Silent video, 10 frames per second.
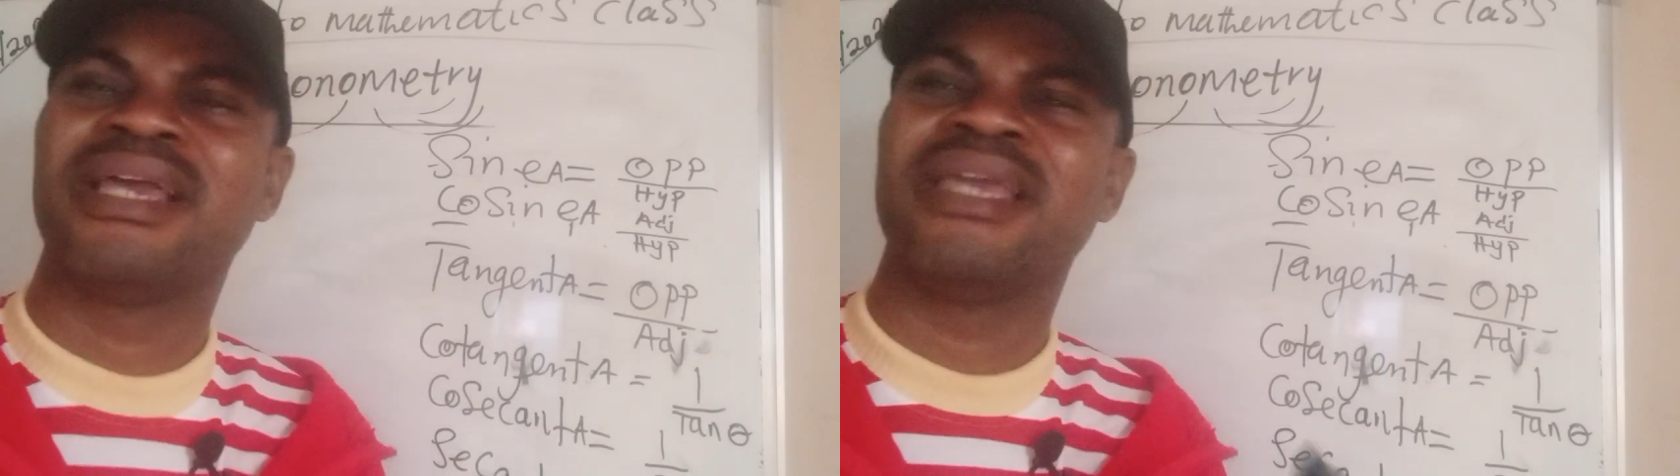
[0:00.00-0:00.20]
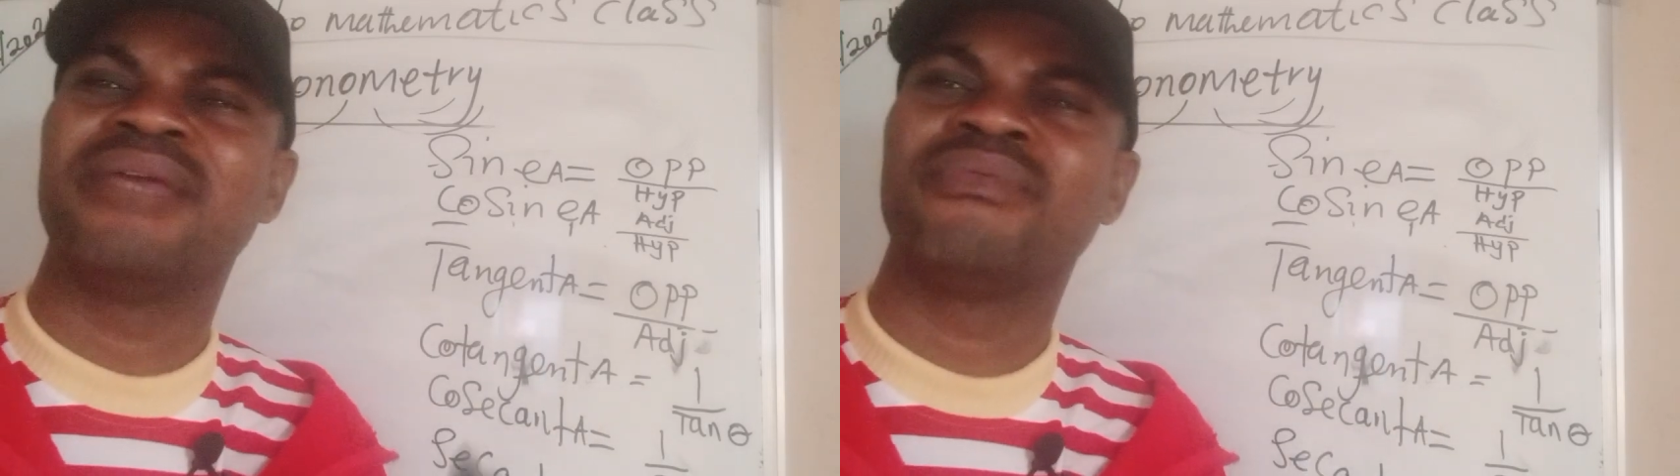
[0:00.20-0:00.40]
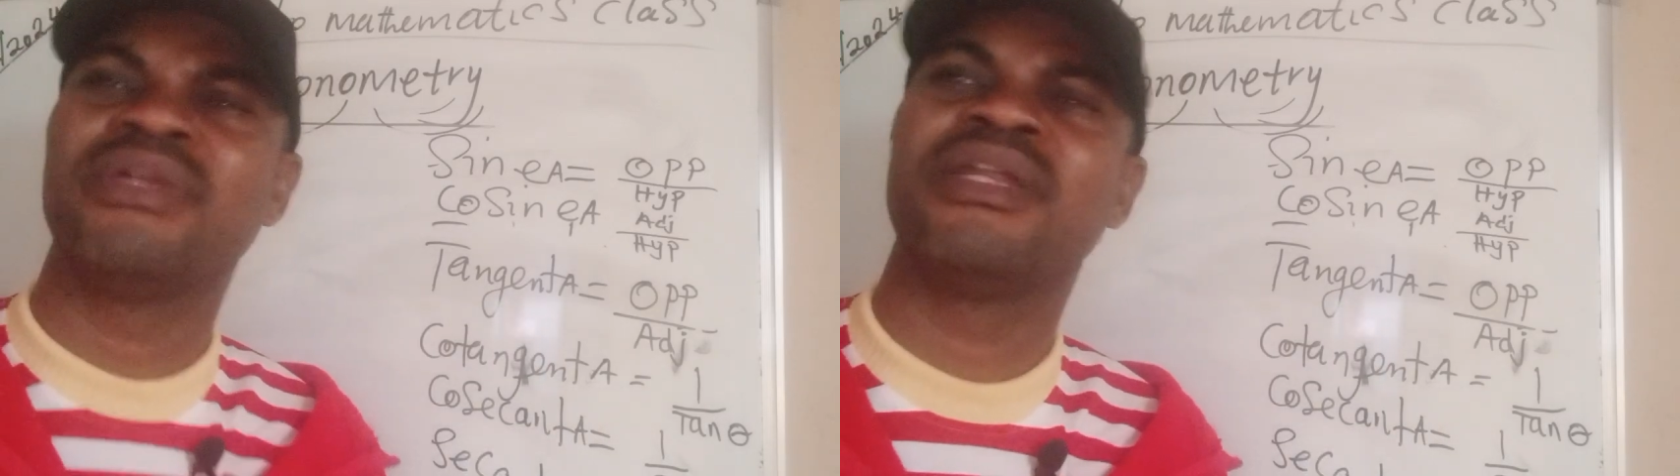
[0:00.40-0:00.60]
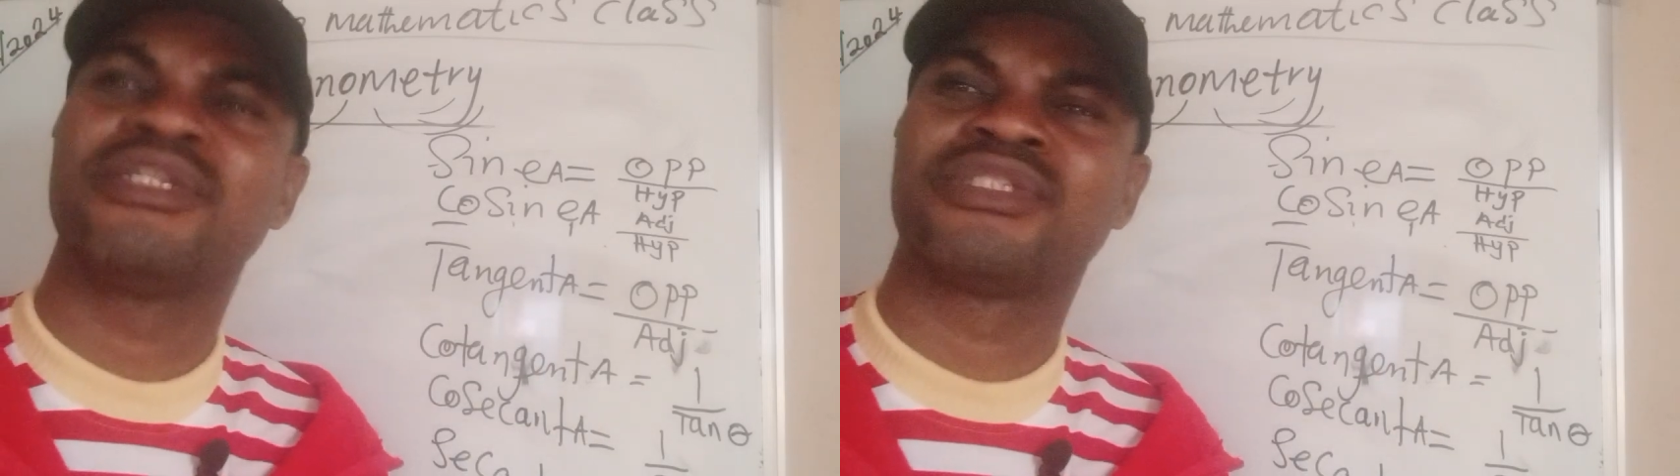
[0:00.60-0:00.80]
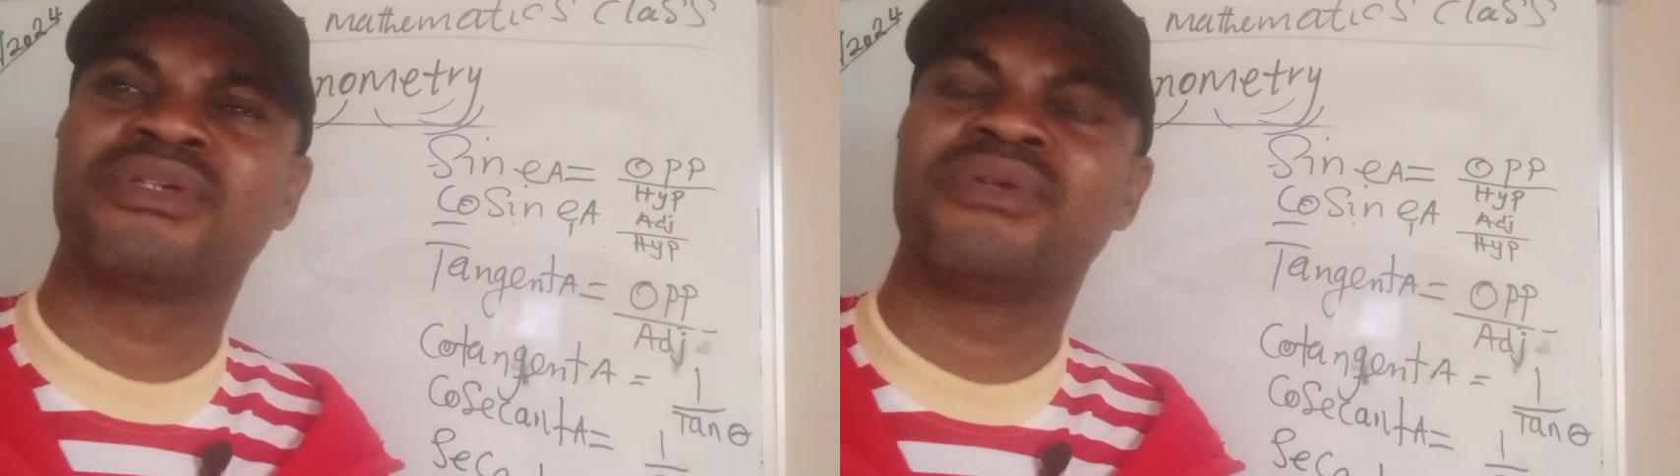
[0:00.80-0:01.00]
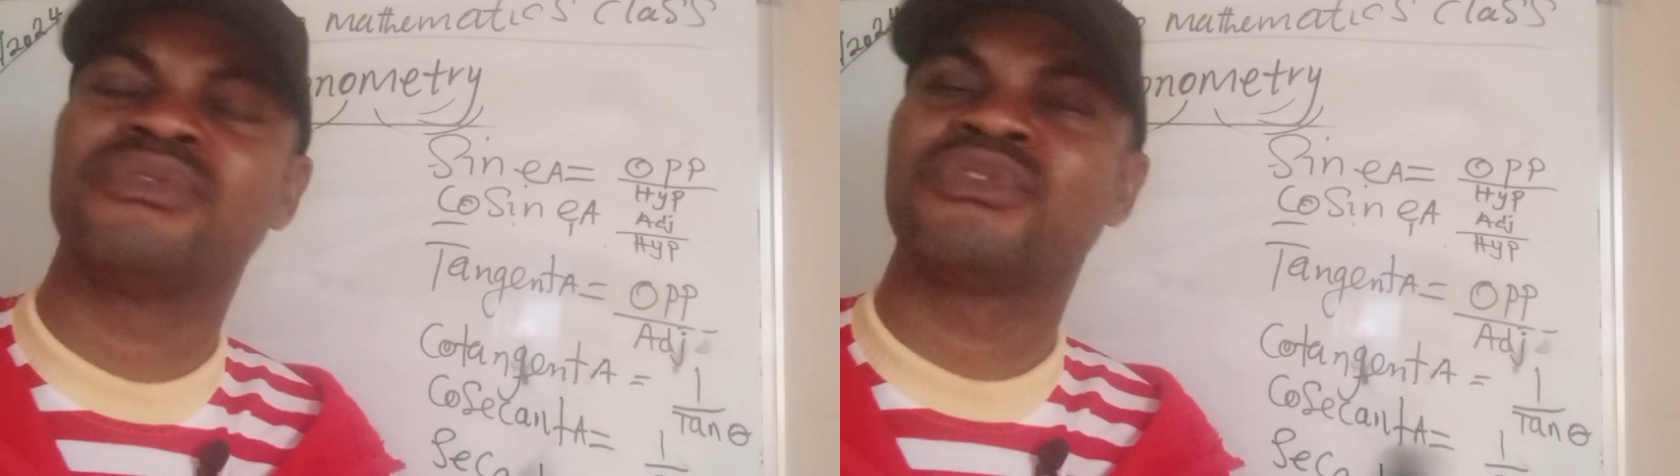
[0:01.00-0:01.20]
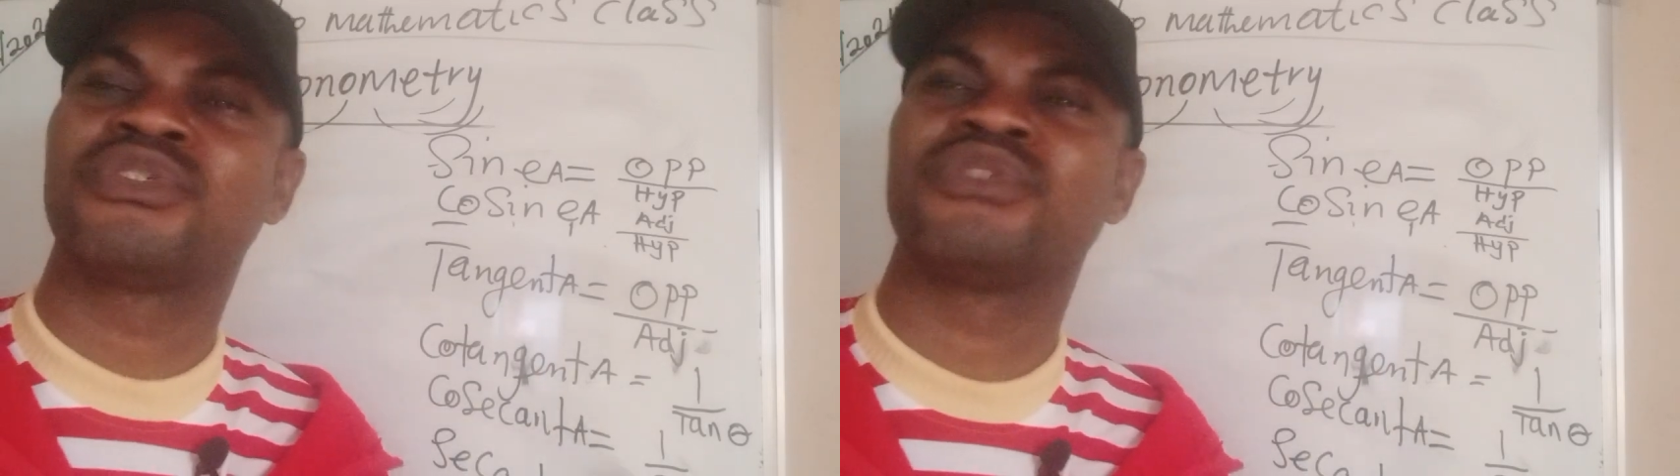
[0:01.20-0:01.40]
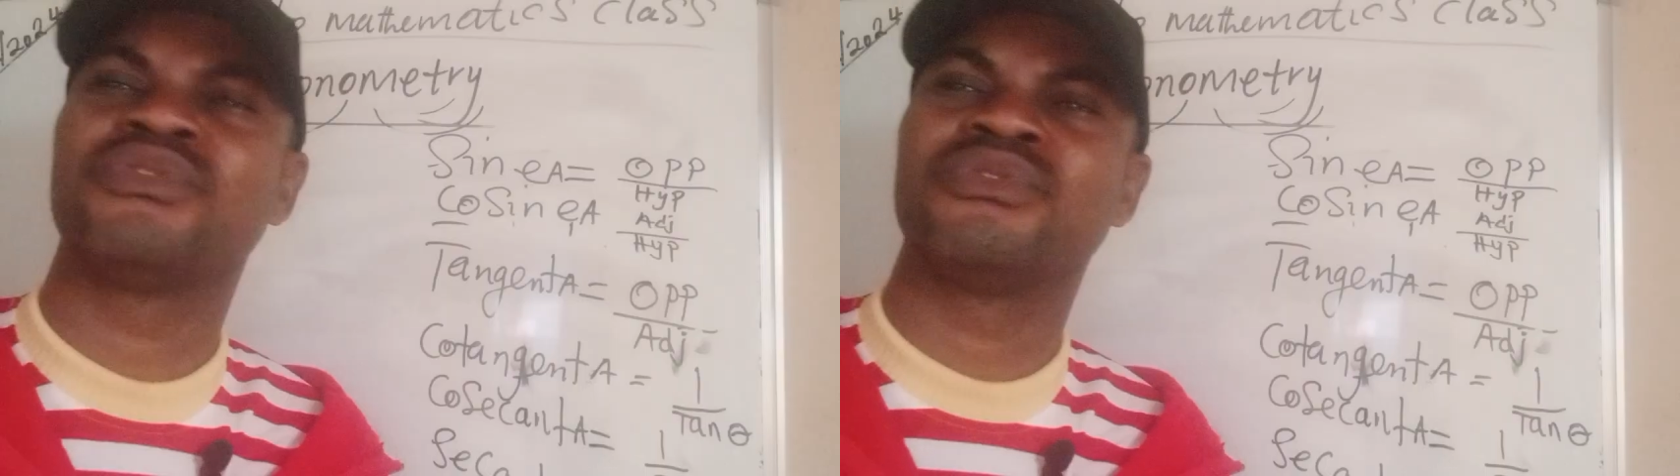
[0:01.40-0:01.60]
in relation
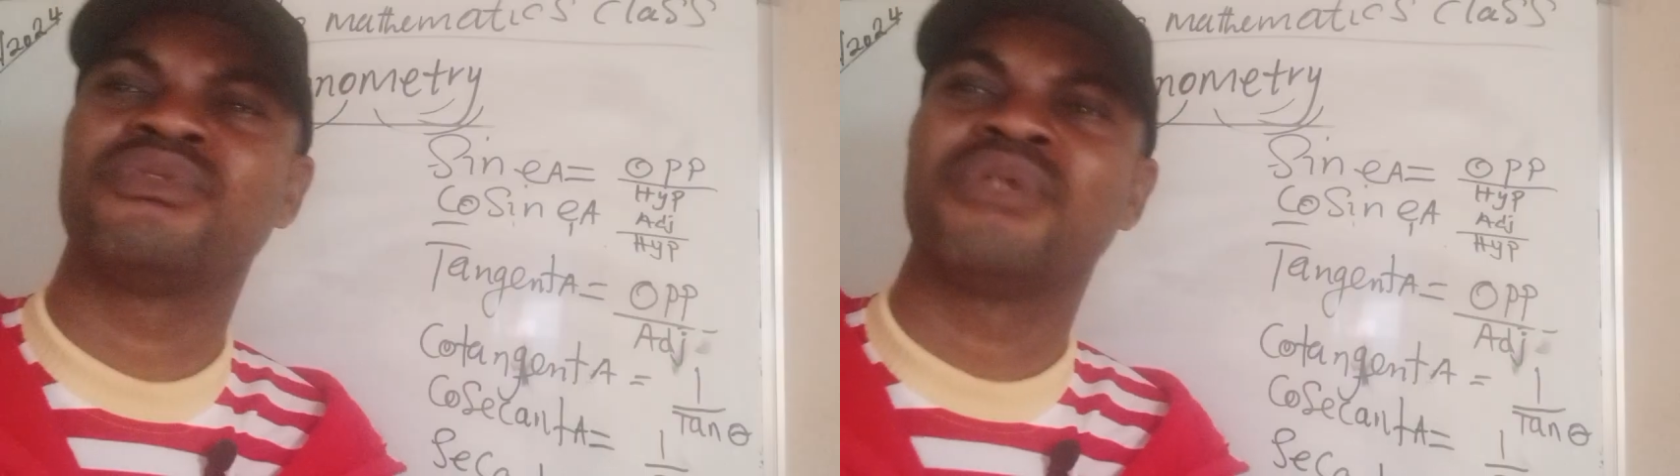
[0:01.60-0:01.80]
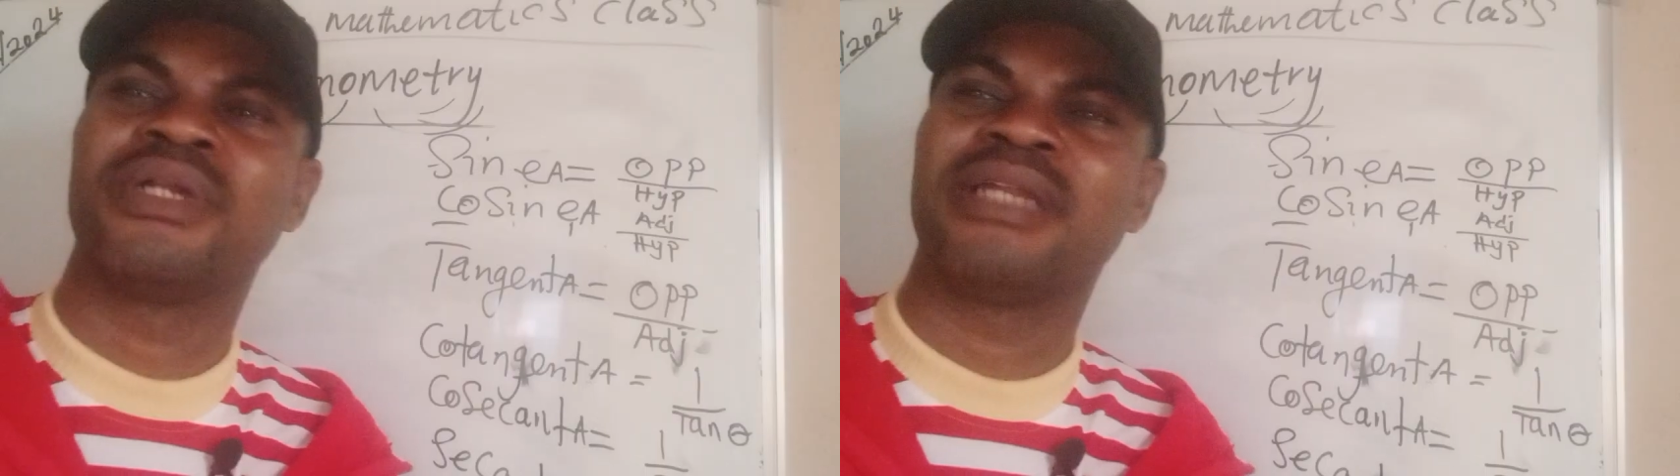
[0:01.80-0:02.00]
to